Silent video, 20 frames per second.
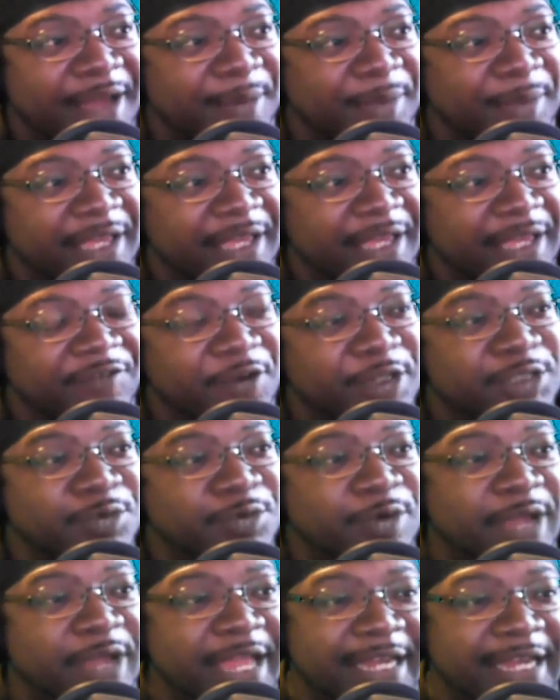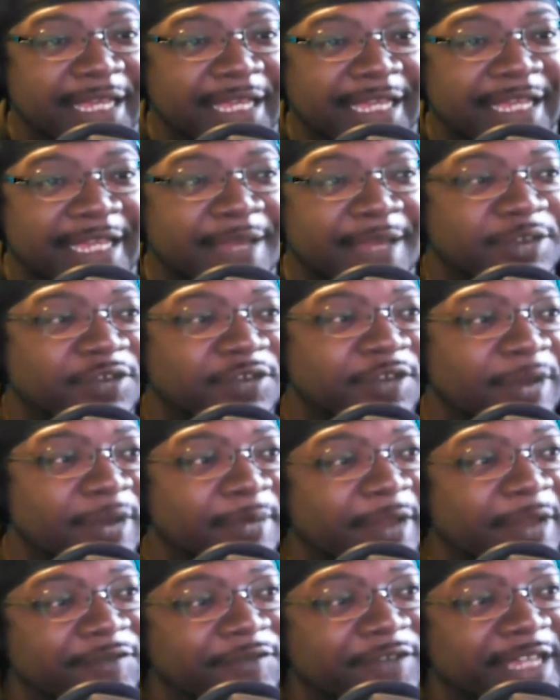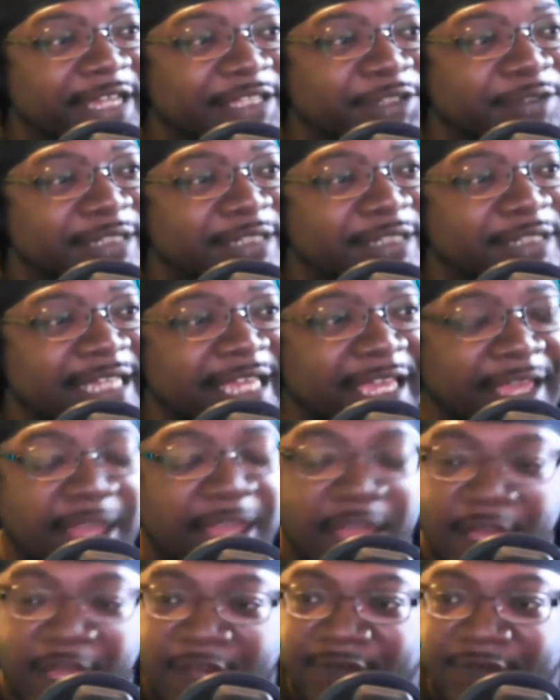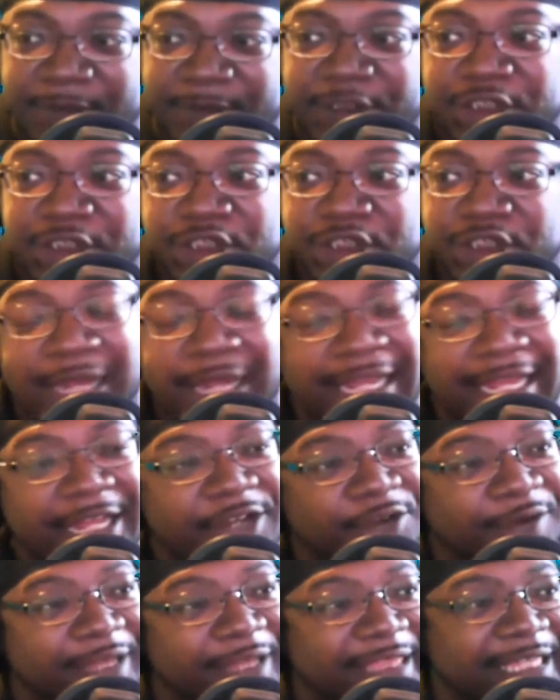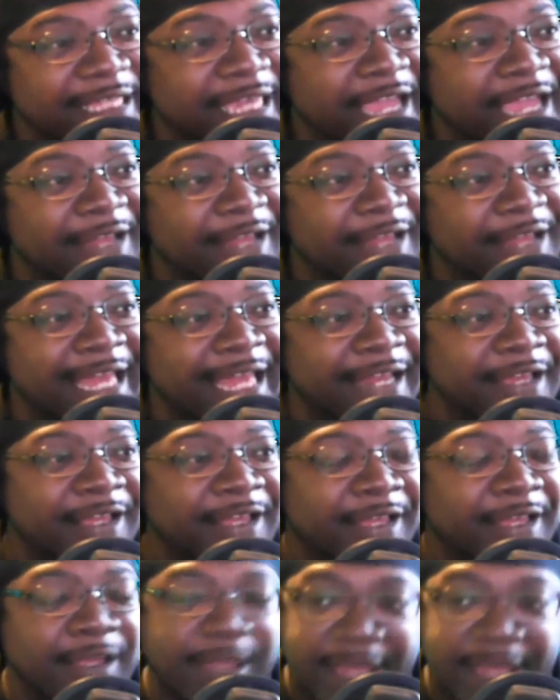First one comes from Victor D from Charlotte, North Carolina.